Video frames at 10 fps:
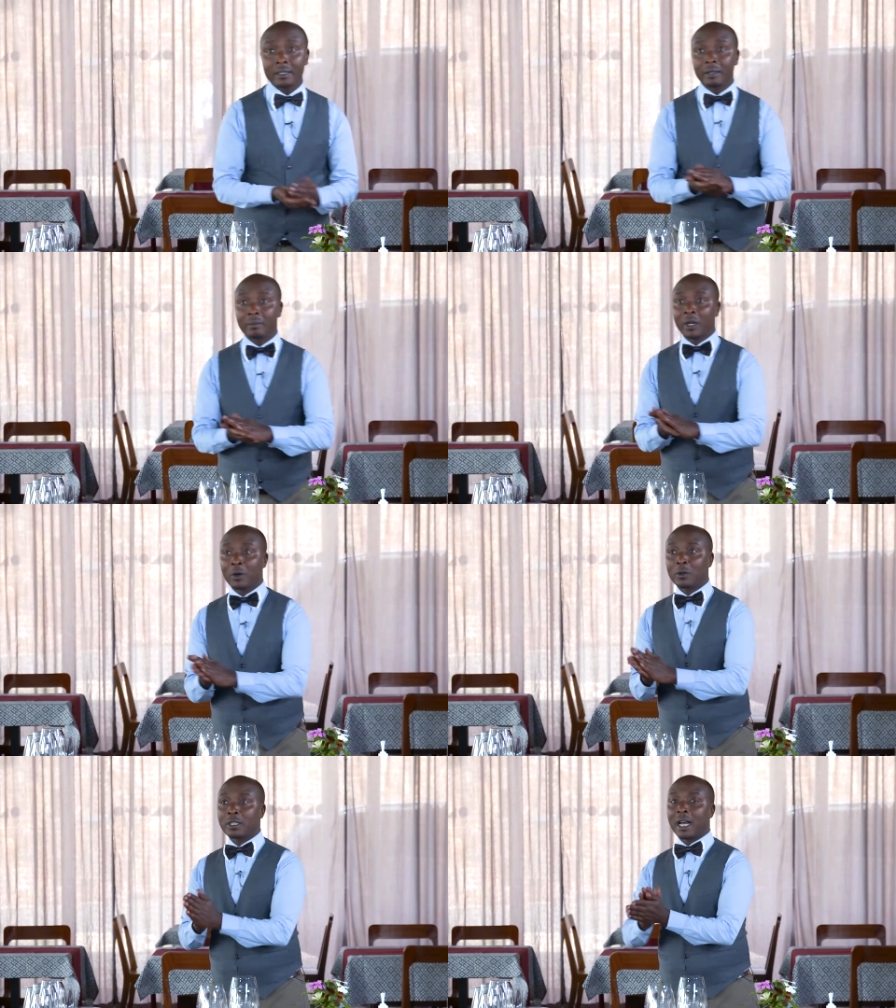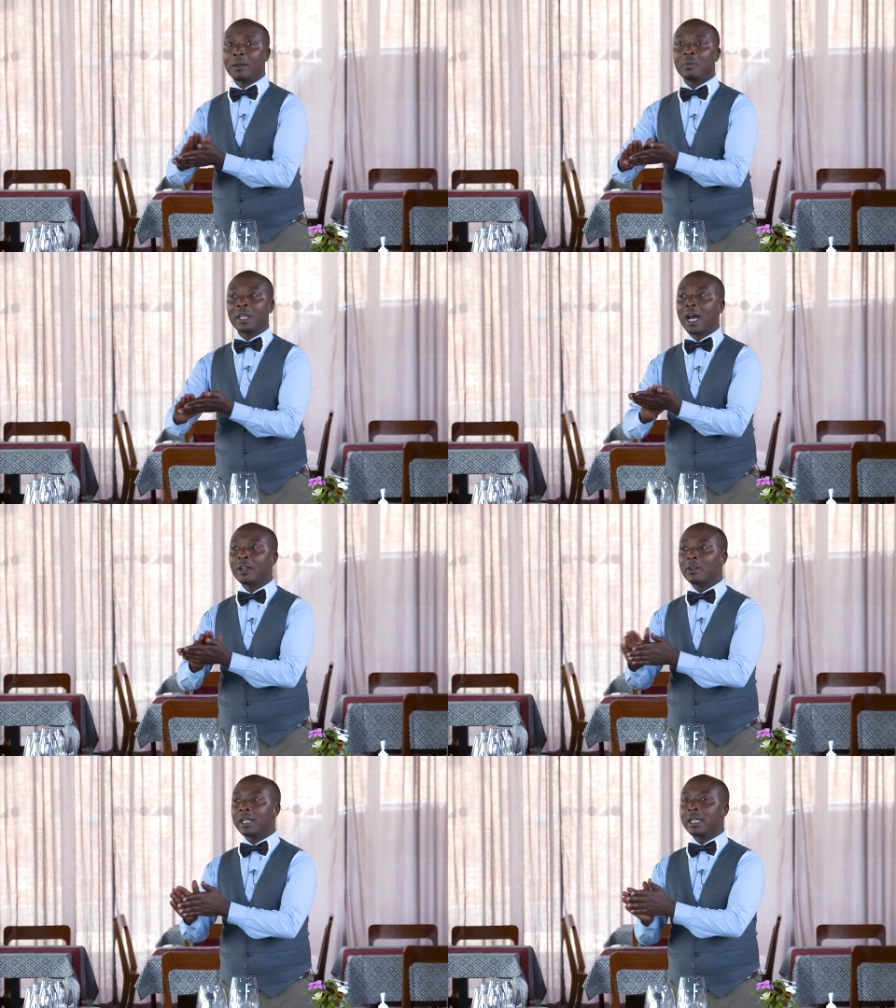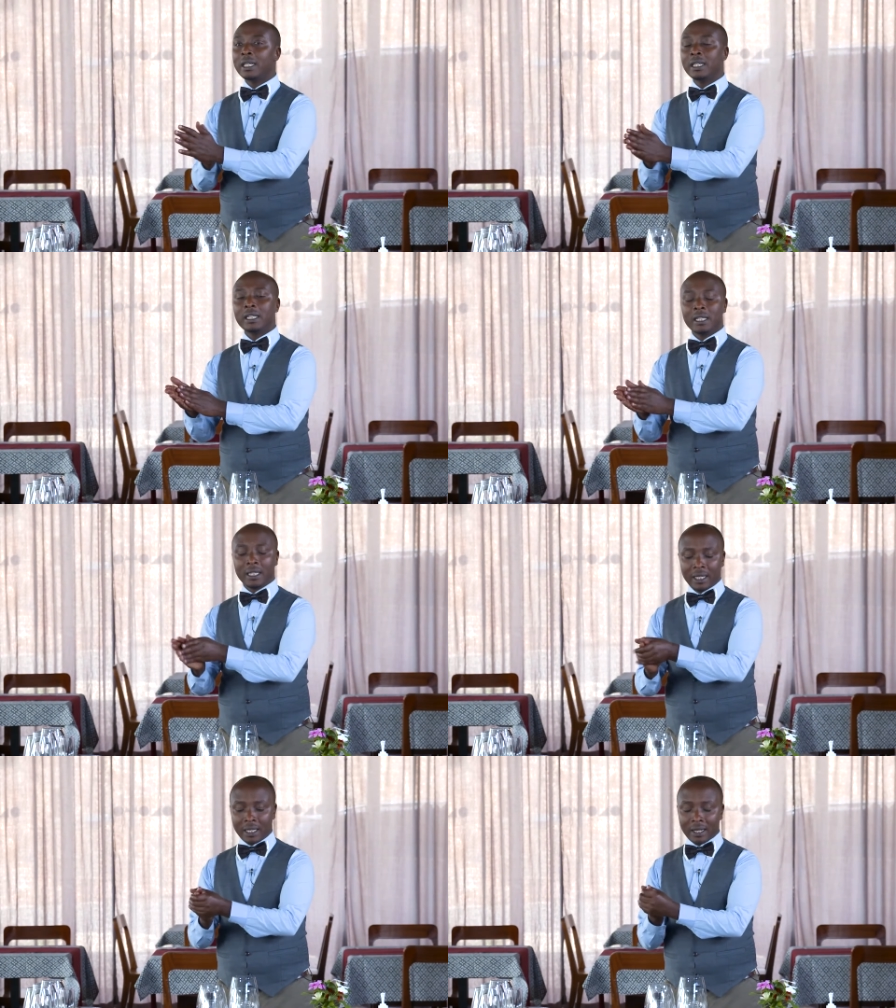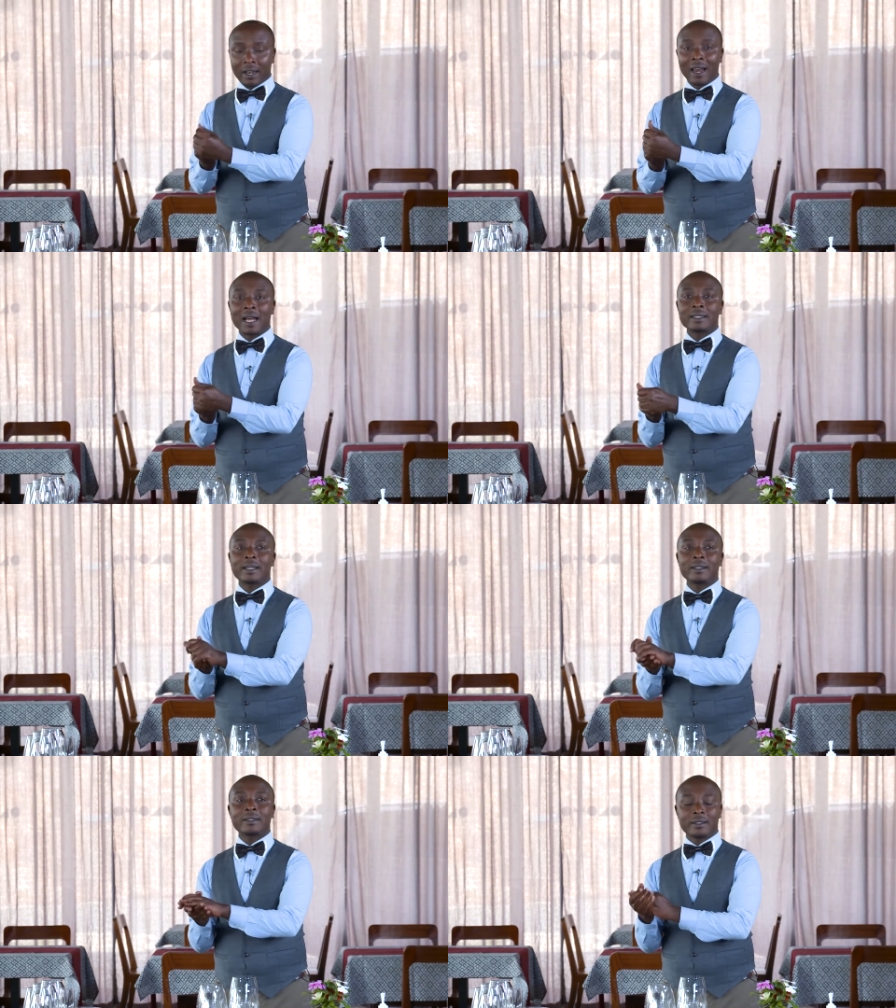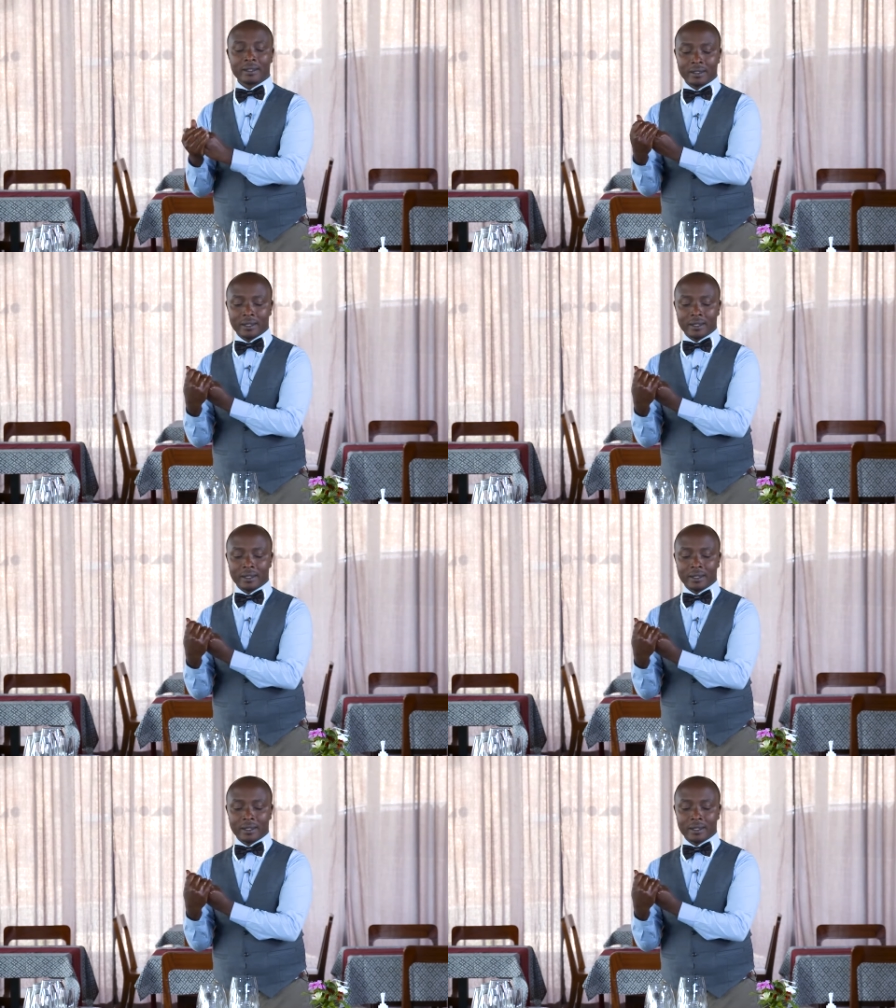because I'll be handling glasses,